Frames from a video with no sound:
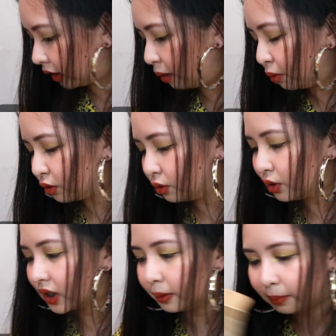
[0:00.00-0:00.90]
Tapos dun
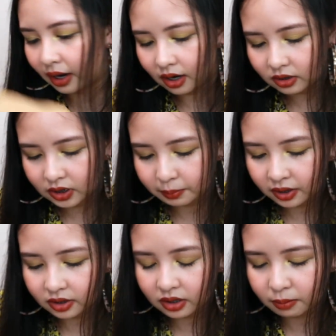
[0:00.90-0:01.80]
sa box, may
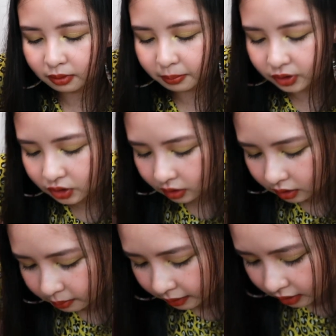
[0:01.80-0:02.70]
kasama pa
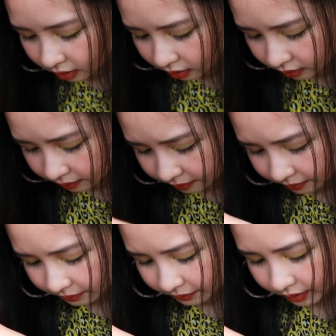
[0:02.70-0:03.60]
siyang parang
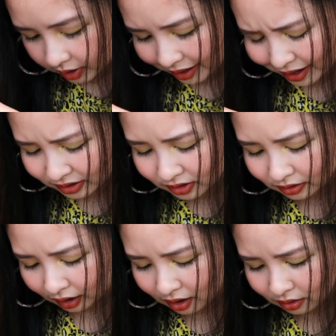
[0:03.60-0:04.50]

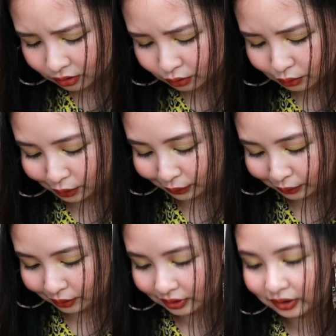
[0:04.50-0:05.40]
extra,
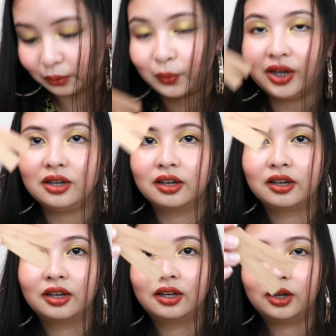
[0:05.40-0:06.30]
siguro, na wick.
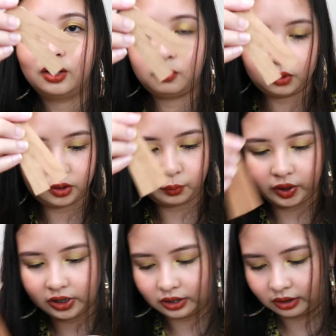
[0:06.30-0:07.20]
Wood
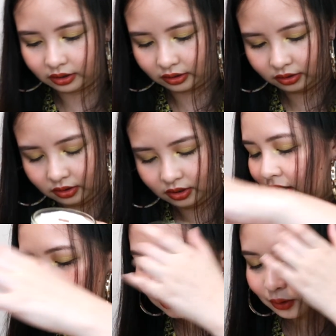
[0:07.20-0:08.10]
wick, ayan.
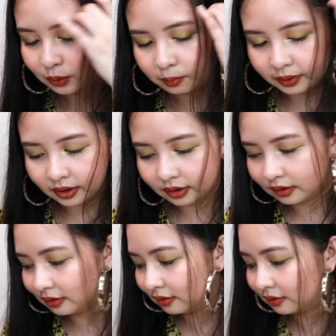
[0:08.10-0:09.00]
Let's
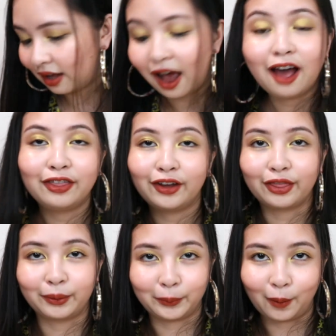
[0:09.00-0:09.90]
open
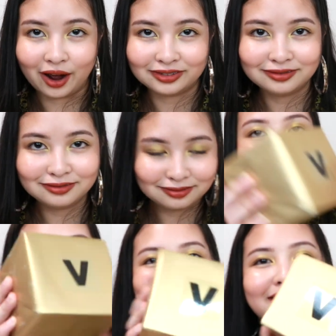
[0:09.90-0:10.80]
another one.
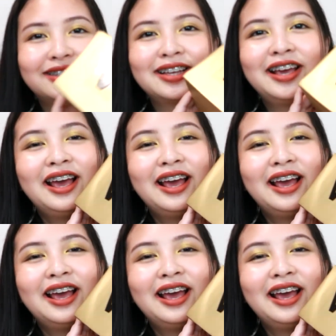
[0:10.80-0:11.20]
This!